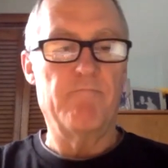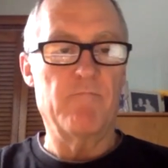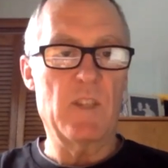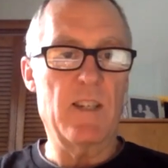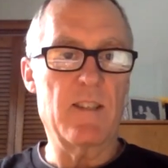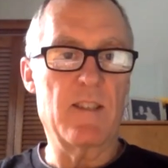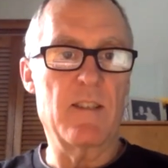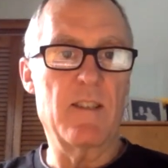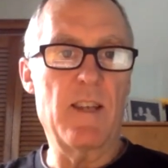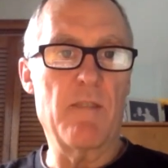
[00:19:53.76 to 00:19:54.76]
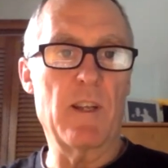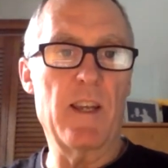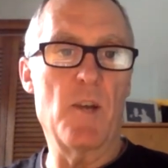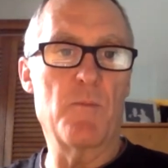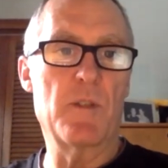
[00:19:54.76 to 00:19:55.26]
that really
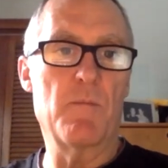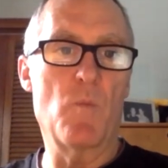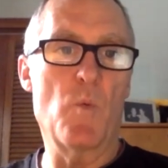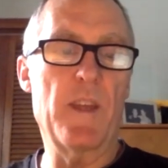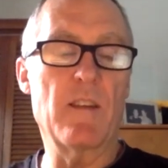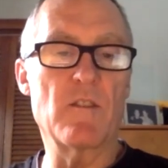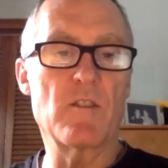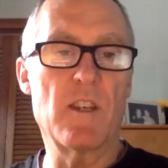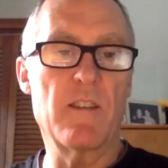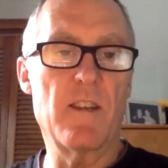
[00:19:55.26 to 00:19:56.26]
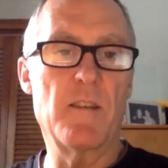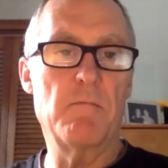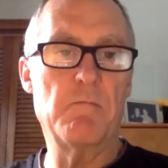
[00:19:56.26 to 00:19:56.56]
helps them when they understand that.